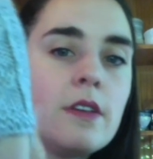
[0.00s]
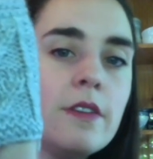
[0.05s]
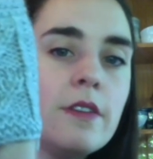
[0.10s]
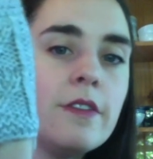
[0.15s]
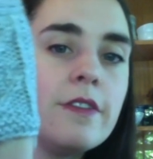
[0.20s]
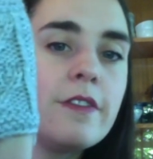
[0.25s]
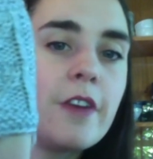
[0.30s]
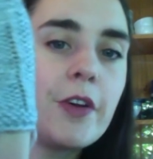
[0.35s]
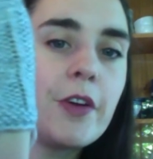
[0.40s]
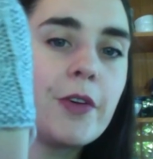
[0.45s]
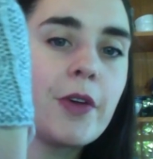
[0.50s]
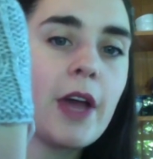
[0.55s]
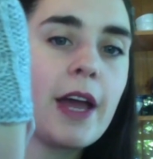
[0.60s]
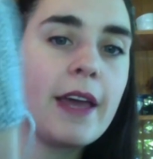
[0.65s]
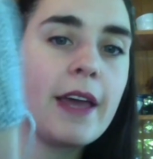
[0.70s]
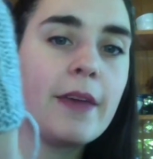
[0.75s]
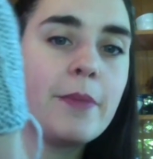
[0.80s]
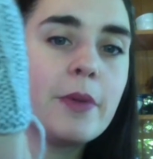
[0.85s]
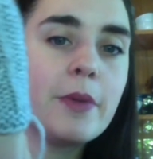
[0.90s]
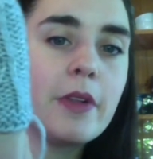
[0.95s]
faux
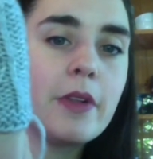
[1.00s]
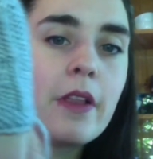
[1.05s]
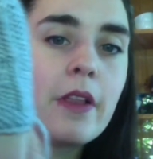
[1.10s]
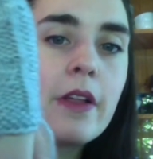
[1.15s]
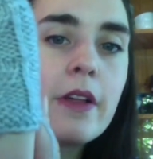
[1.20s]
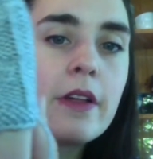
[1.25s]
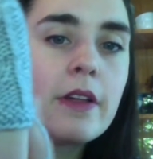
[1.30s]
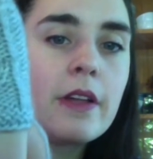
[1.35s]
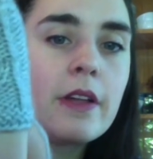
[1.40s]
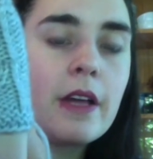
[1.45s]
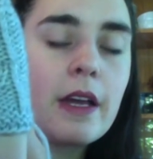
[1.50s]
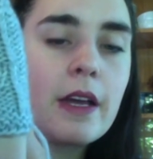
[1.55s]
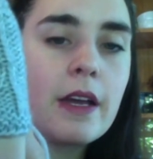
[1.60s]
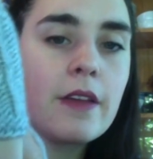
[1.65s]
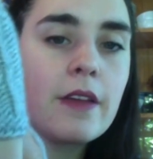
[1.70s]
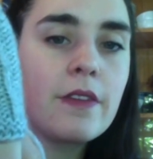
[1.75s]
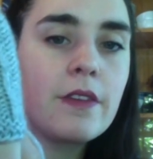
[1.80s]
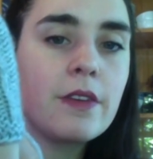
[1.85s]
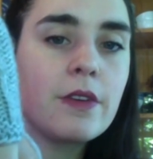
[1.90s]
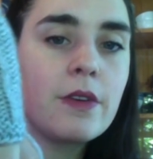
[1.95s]
cable, I
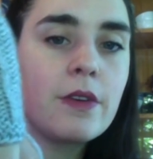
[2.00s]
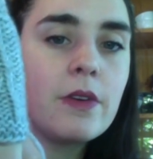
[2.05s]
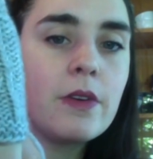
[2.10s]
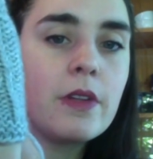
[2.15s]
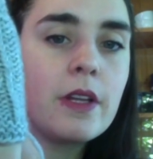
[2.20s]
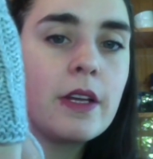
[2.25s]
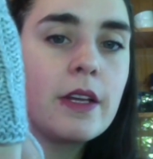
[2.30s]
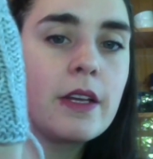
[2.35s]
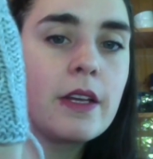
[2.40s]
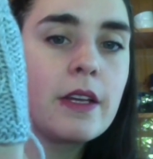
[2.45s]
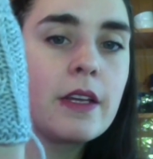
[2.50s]
guess you'd call it.